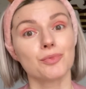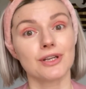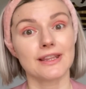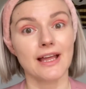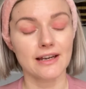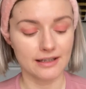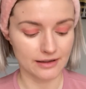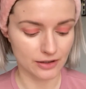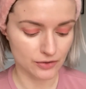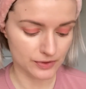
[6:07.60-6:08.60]
putting that
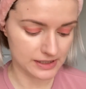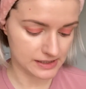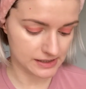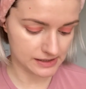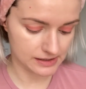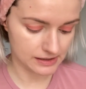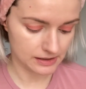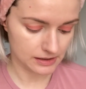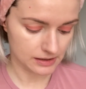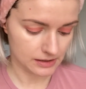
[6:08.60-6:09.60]
in the crease.
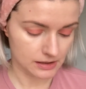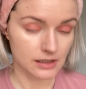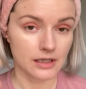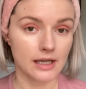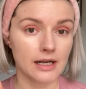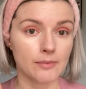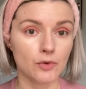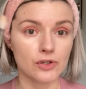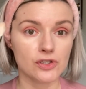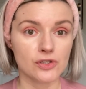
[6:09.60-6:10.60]
And I'm
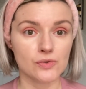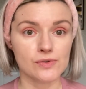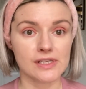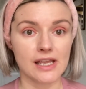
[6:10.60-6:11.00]
going to use